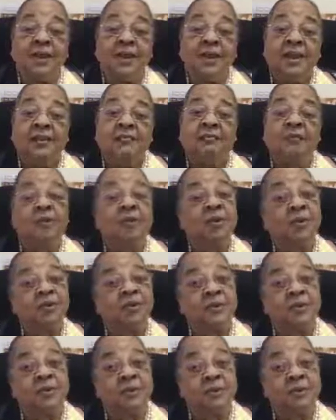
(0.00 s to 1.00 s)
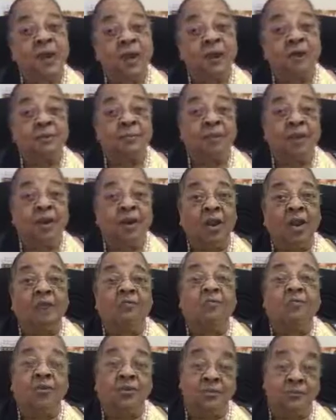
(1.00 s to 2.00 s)
he focused on the parable
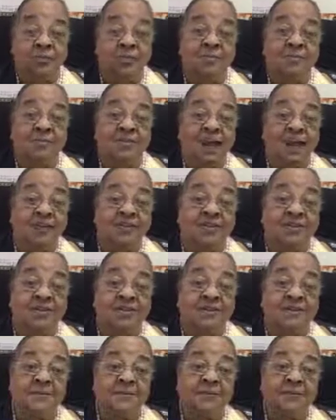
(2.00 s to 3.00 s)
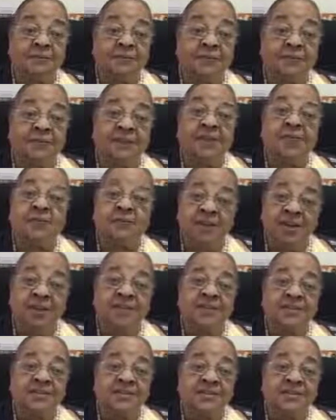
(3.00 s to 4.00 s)
of the Good Samaritan. Read
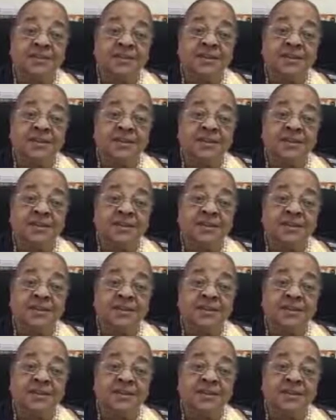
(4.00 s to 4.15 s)
it.